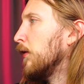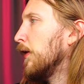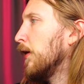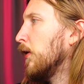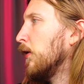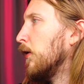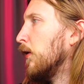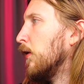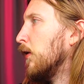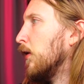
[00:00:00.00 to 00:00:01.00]
No.
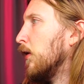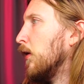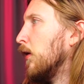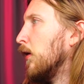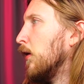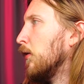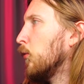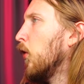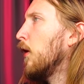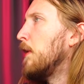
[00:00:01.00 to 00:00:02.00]

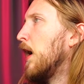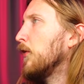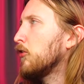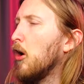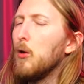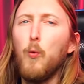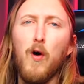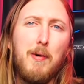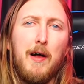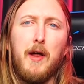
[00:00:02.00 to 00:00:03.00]
Warbound. It's called
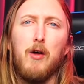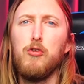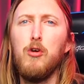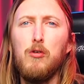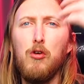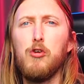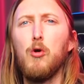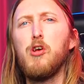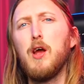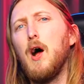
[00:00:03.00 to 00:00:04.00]
Warbound now. So you just
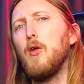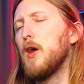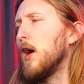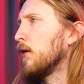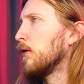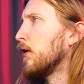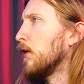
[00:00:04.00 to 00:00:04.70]
go check it out, okay?